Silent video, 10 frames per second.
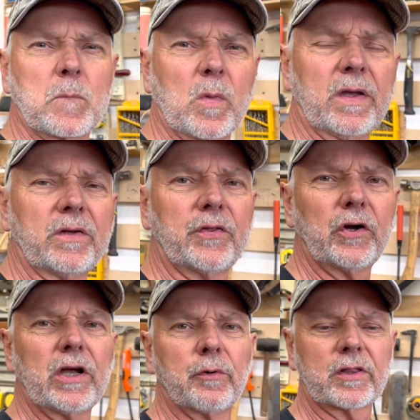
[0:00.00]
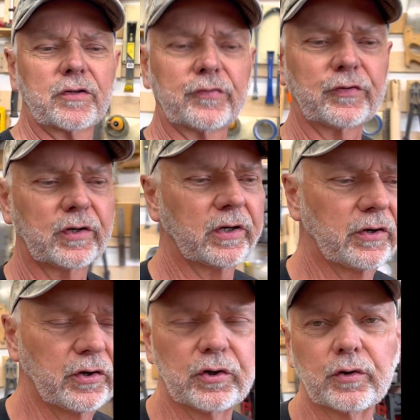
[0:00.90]
in theory, what this is gonna
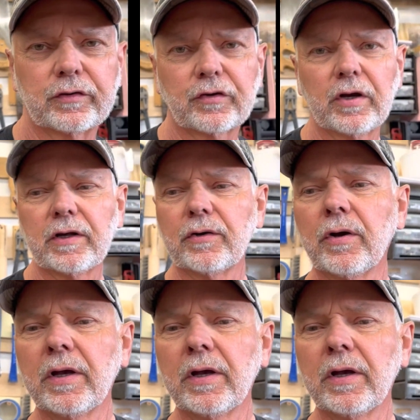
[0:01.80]
do, it's gonna,